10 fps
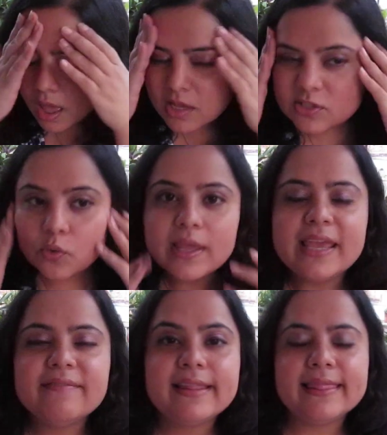So
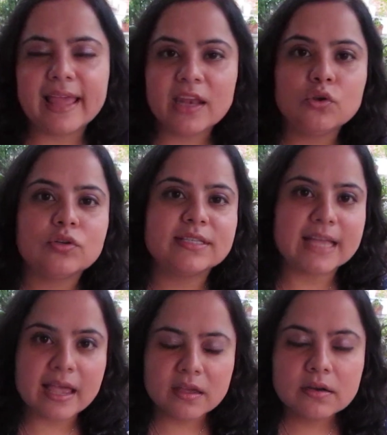even then, your
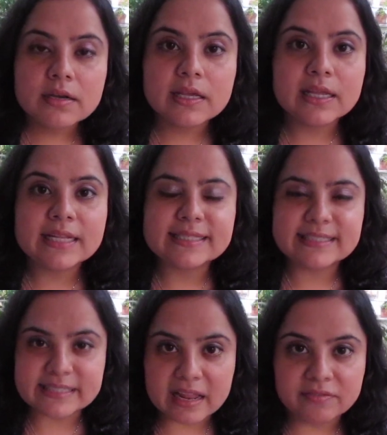desire in
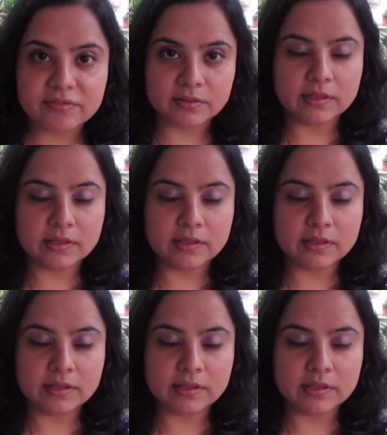itself,